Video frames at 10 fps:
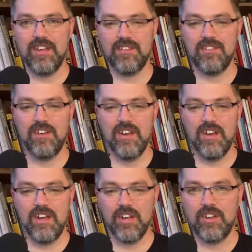It's
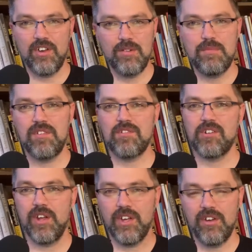a good
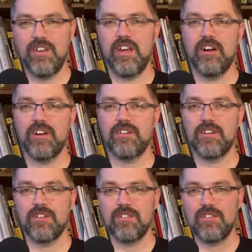mystery, good
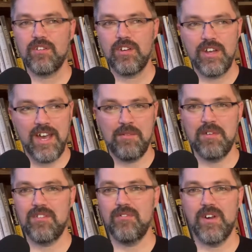characters, good
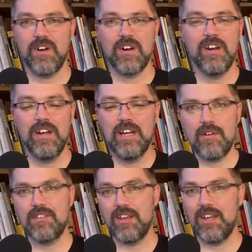atmosphere. I
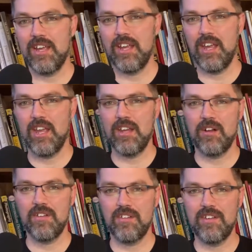would say, you
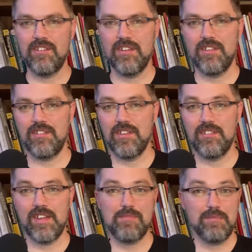know, this is a
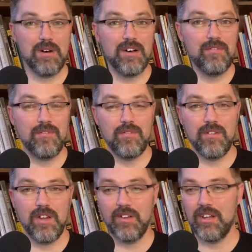step above
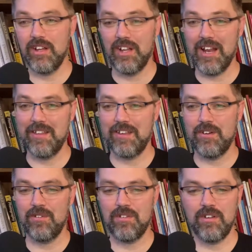a lot of the
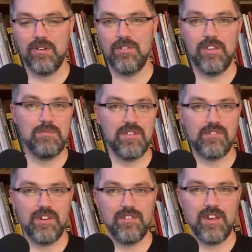cozy
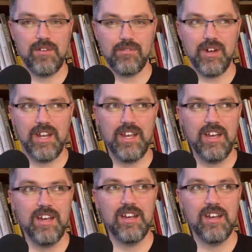mysteries I've read.